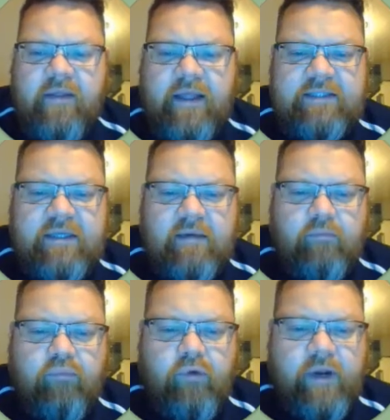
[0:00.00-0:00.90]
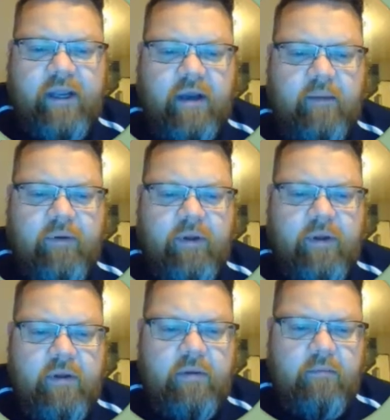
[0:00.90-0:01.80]
that's going to bring up
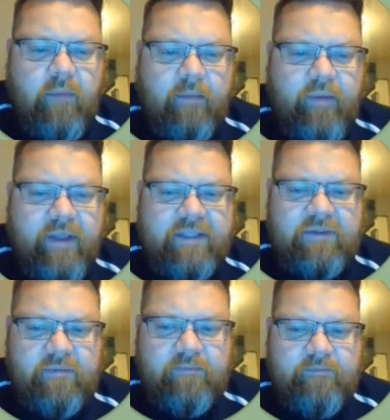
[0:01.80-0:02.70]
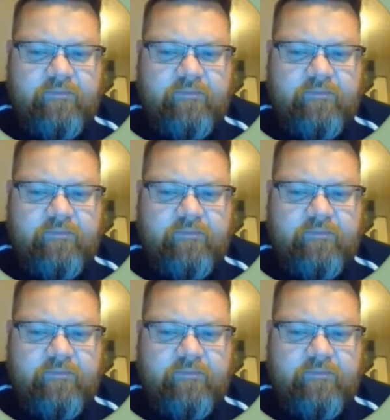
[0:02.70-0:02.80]
my pencil